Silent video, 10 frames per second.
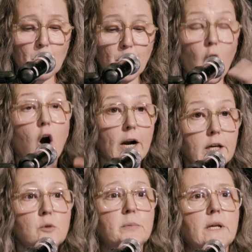But
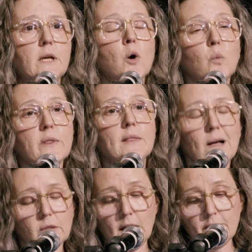arguably,
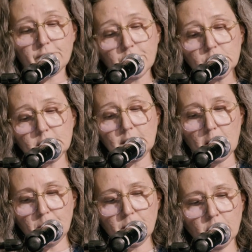without that first
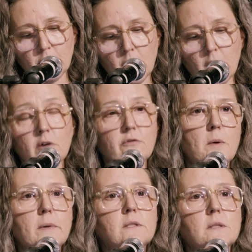step,
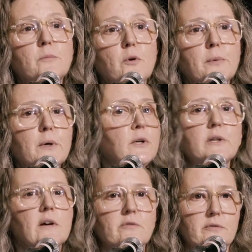feminism proper
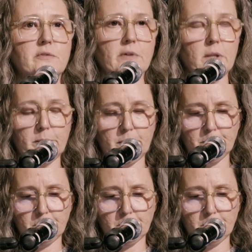could never have developed.